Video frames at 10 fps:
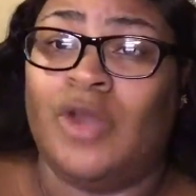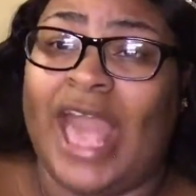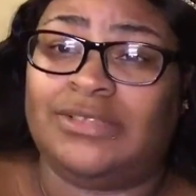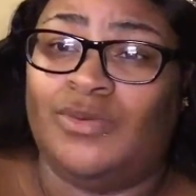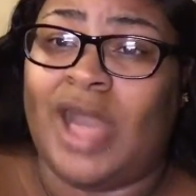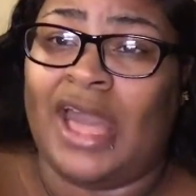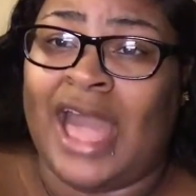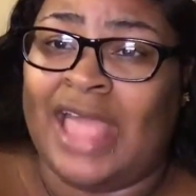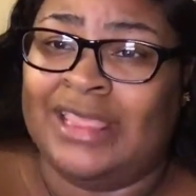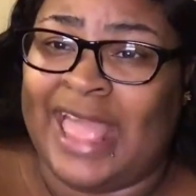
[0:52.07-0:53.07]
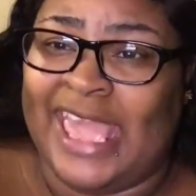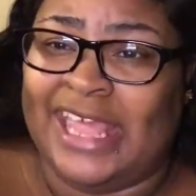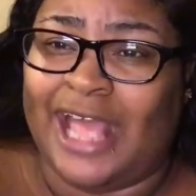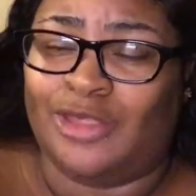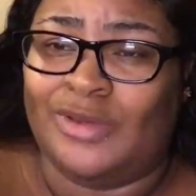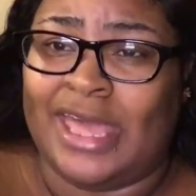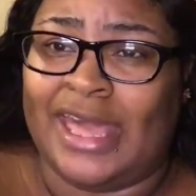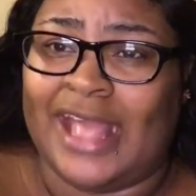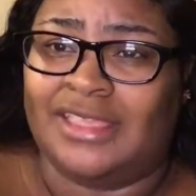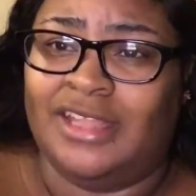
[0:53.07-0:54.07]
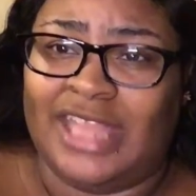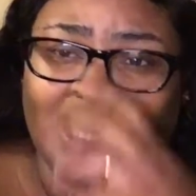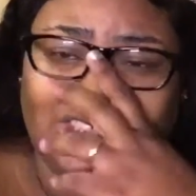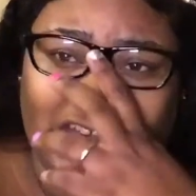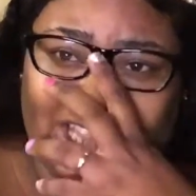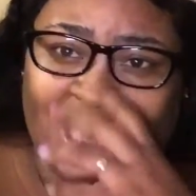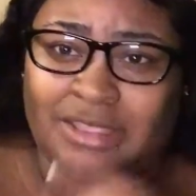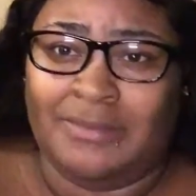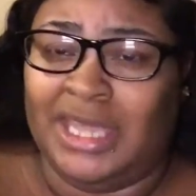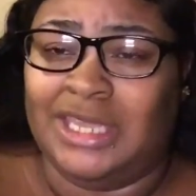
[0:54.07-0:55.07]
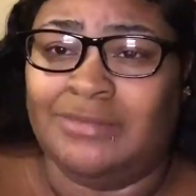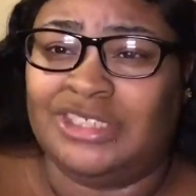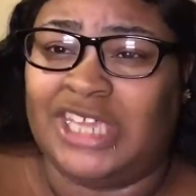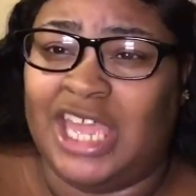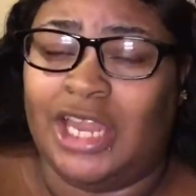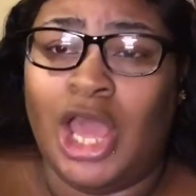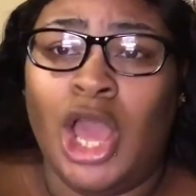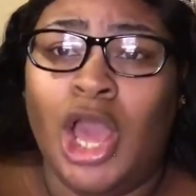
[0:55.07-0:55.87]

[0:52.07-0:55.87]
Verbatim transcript: Don't ask me why I got light. I thought I got the next shade, like the medium shade.